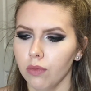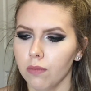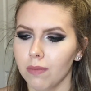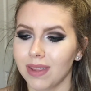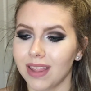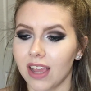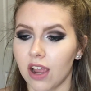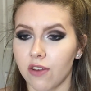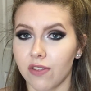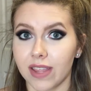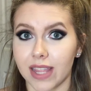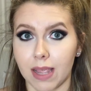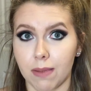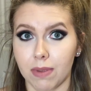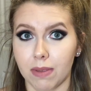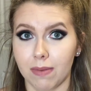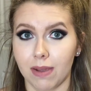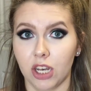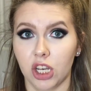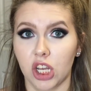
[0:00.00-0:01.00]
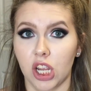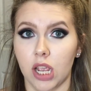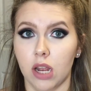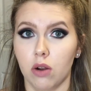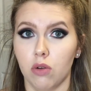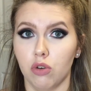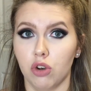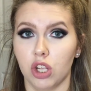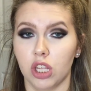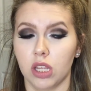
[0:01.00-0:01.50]
But they are the same as my
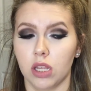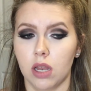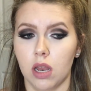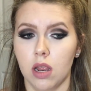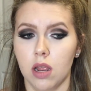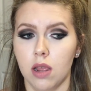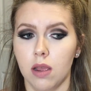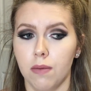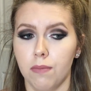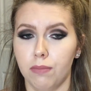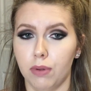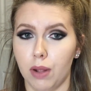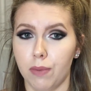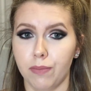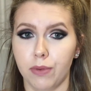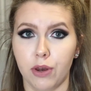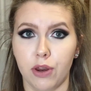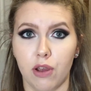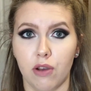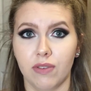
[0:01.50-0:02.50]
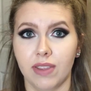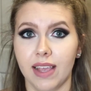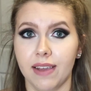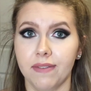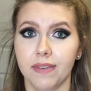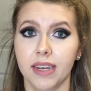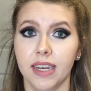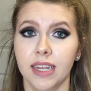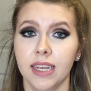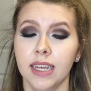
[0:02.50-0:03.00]
channel, just Blonde Beauty
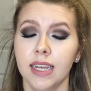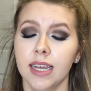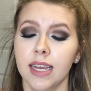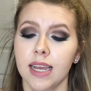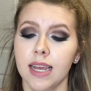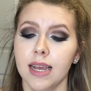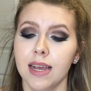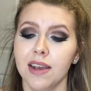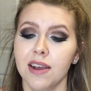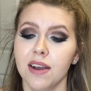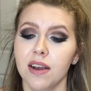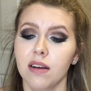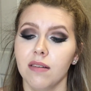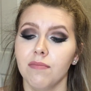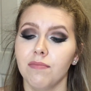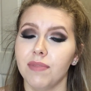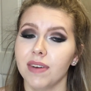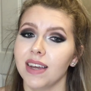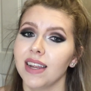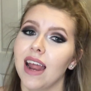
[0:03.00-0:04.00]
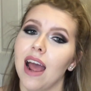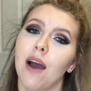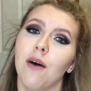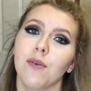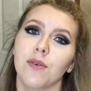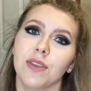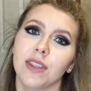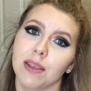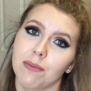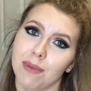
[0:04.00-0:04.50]
07. But I
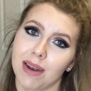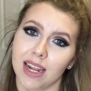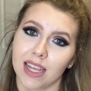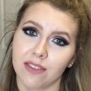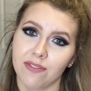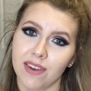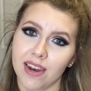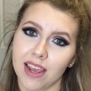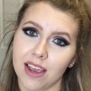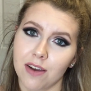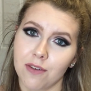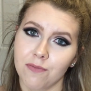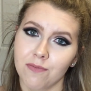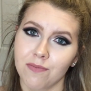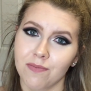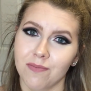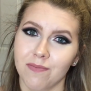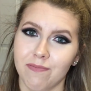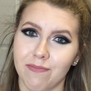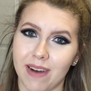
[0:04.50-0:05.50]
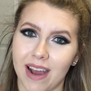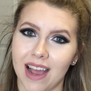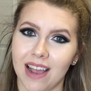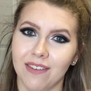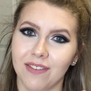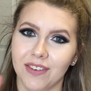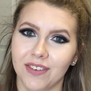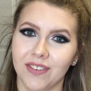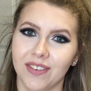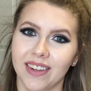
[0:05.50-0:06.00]
will see you in my next video. Bye
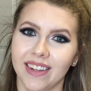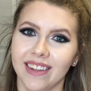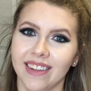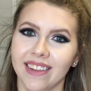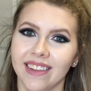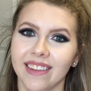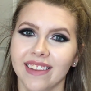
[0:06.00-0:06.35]
everyone.